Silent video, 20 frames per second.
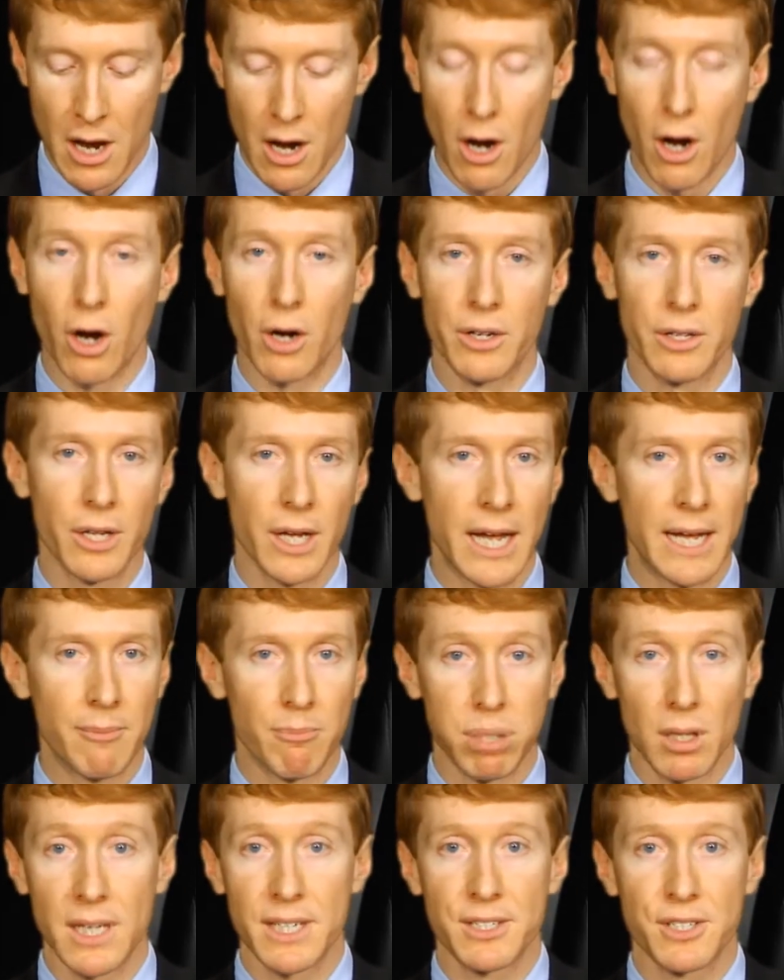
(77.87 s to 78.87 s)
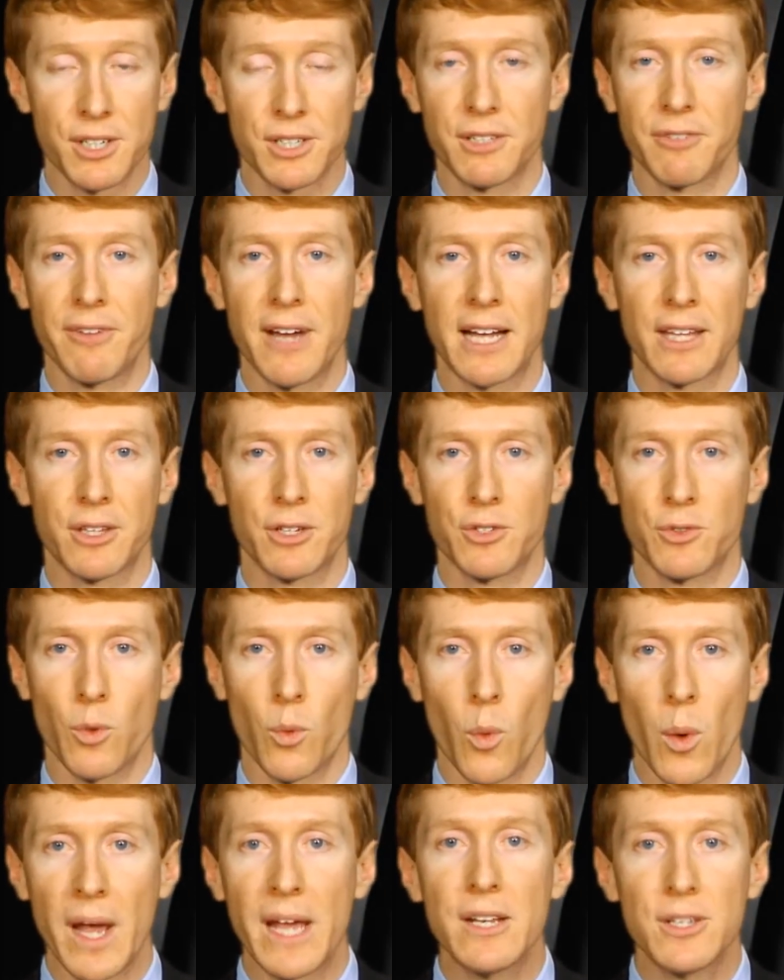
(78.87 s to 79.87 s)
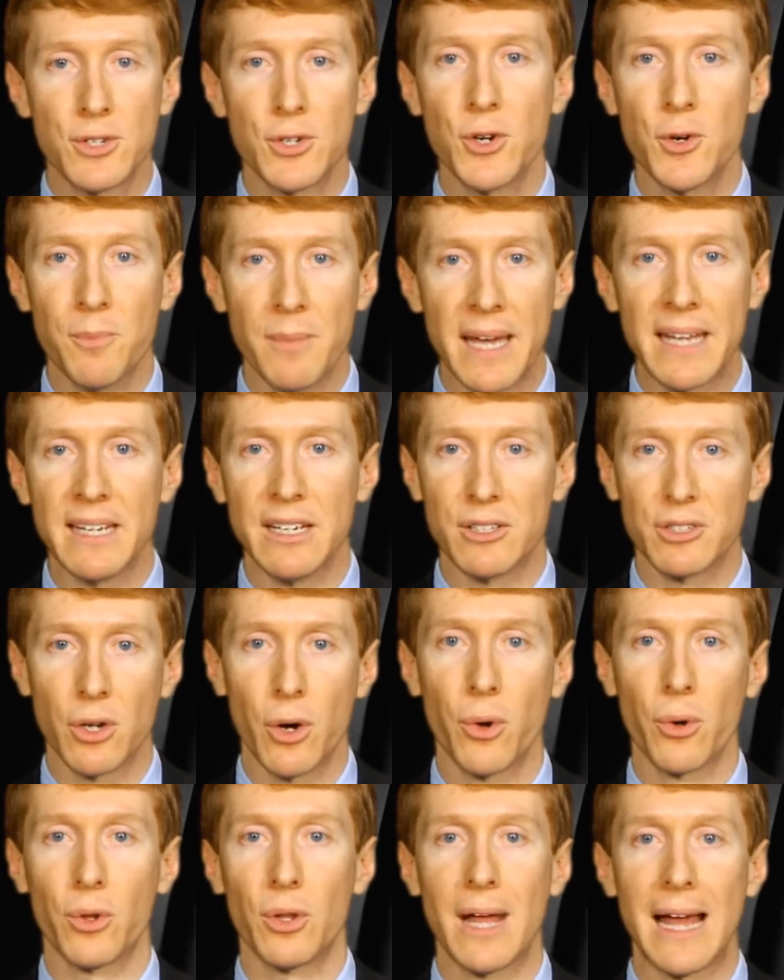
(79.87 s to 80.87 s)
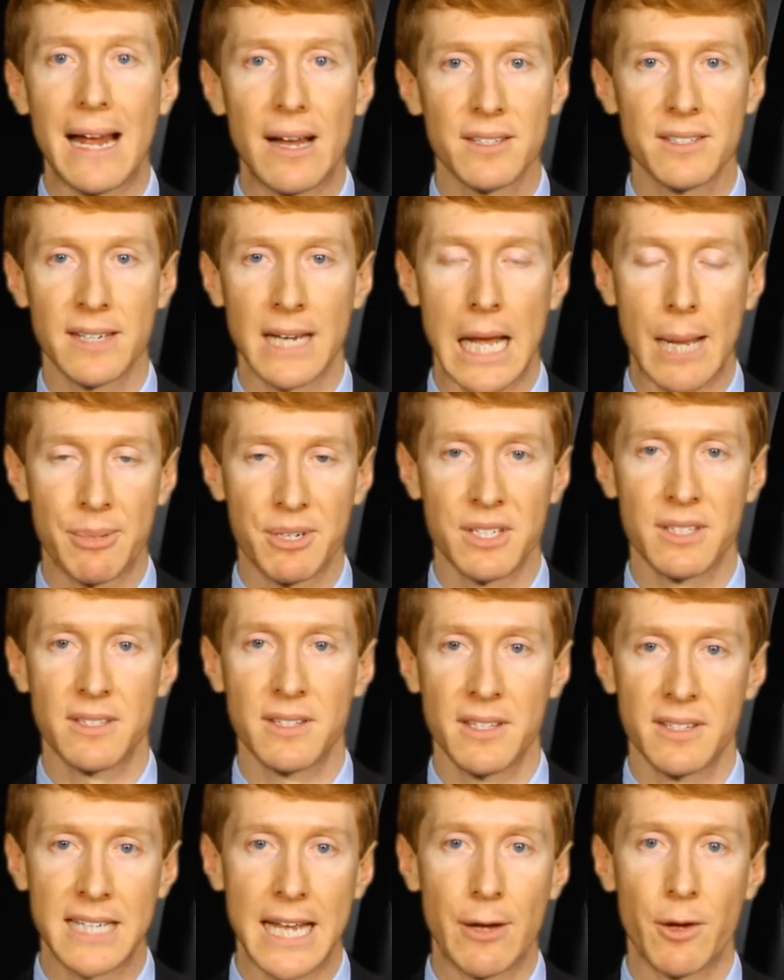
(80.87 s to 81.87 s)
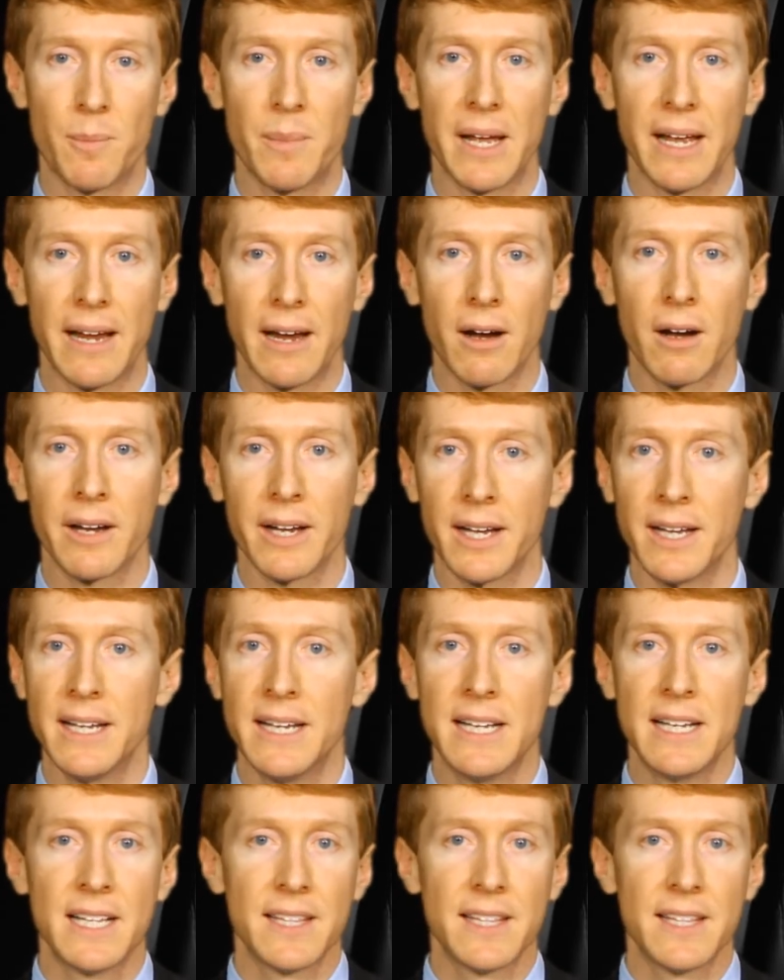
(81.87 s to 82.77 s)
are, and plus just the fact that there's way too many total housing options in the Tampa Bay area,